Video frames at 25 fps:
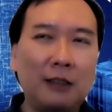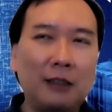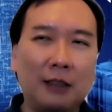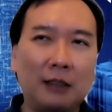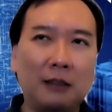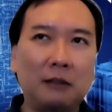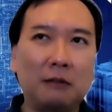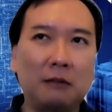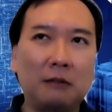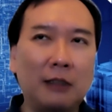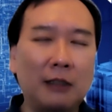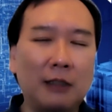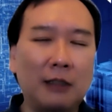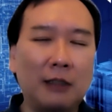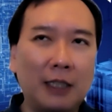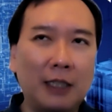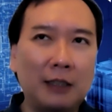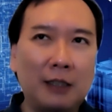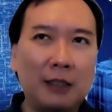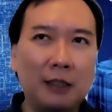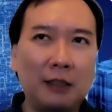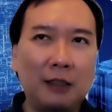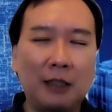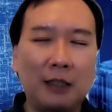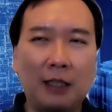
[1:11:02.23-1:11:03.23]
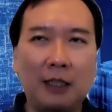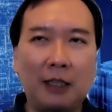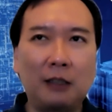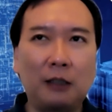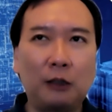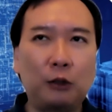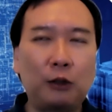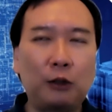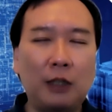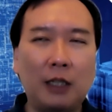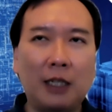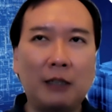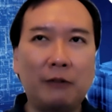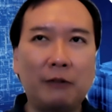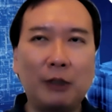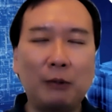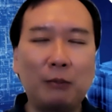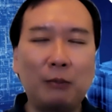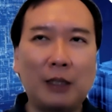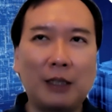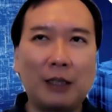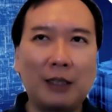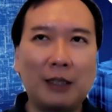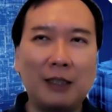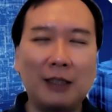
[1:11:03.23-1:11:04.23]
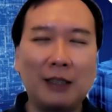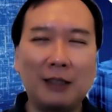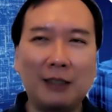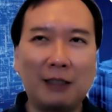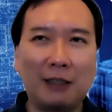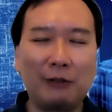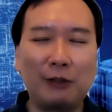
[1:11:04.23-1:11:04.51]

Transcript: and related, and everybody,